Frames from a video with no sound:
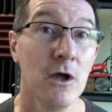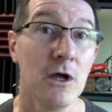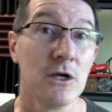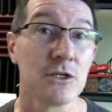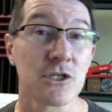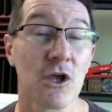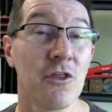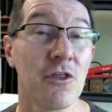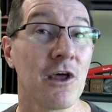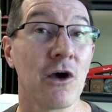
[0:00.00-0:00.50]

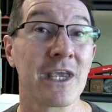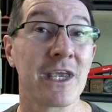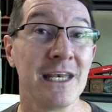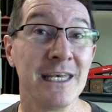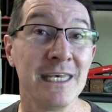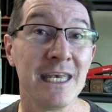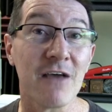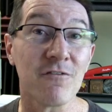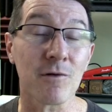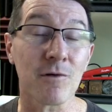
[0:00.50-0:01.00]
So they
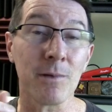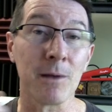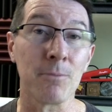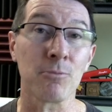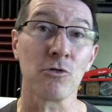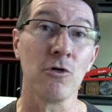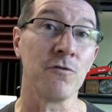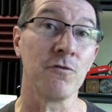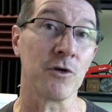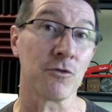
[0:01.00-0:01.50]
can never be
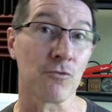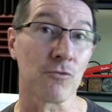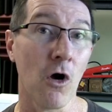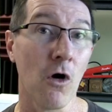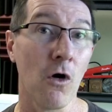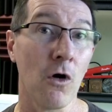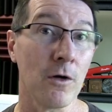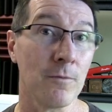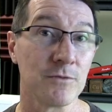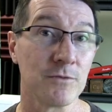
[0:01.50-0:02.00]
proven wrong.